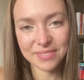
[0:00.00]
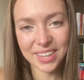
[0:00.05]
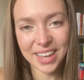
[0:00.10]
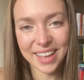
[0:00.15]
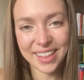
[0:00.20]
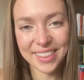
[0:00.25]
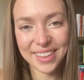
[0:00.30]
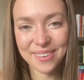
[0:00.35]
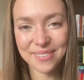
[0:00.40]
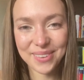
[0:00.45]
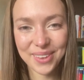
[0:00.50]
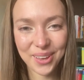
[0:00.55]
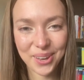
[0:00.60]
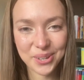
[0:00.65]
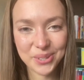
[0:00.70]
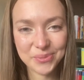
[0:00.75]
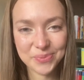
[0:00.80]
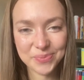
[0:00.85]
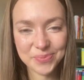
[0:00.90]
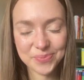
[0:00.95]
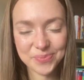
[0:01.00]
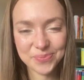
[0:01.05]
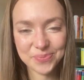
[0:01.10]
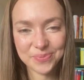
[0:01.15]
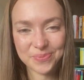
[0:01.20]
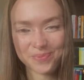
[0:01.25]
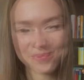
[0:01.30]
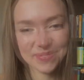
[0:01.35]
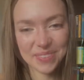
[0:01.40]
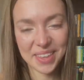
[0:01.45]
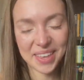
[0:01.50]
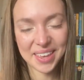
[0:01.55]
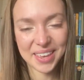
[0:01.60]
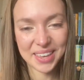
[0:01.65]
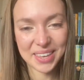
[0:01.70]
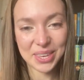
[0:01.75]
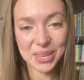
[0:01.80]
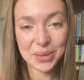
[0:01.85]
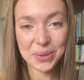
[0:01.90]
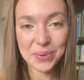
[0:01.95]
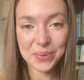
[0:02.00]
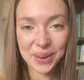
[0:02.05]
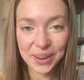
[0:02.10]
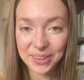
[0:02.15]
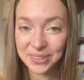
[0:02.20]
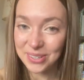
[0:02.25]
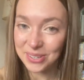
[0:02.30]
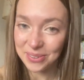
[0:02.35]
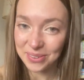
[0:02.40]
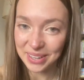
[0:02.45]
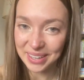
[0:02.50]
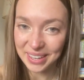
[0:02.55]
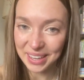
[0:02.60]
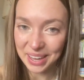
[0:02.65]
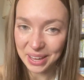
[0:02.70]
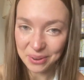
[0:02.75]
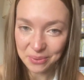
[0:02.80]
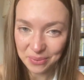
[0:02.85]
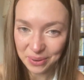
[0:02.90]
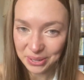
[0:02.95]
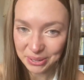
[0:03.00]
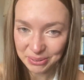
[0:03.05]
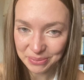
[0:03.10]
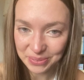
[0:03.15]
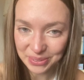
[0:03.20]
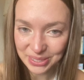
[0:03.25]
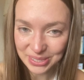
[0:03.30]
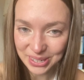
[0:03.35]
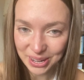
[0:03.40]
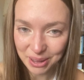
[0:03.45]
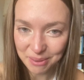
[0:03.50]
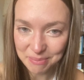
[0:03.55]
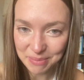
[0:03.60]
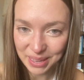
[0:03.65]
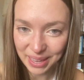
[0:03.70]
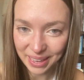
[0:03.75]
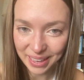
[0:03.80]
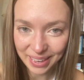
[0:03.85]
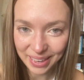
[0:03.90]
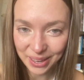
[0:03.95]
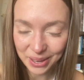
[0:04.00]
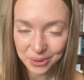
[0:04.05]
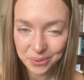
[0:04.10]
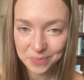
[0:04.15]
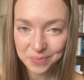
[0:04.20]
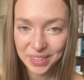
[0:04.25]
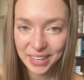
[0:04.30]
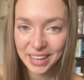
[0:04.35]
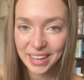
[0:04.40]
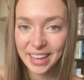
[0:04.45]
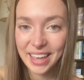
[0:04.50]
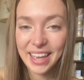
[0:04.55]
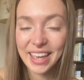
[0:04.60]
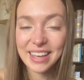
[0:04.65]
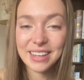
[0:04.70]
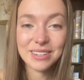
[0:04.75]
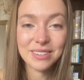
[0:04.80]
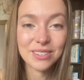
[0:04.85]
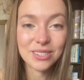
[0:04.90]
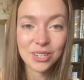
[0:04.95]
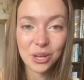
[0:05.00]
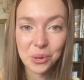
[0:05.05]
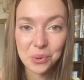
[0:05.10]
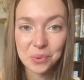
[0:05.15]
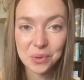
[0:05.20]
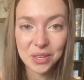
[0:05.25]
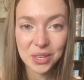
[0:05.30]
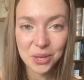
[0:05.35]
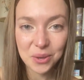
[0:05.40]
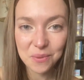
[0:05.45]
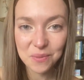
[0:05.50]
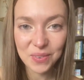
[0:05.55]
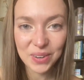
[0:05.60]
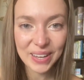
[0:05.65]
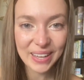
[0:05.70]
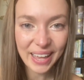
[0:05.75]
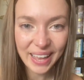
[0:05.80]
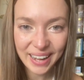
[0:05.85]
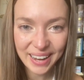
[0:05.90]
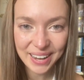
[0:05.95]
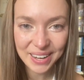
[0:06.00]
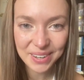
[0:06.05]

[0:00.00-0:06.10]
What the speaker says: I love you. You are doing a wonderful job being you, and don't you forget it.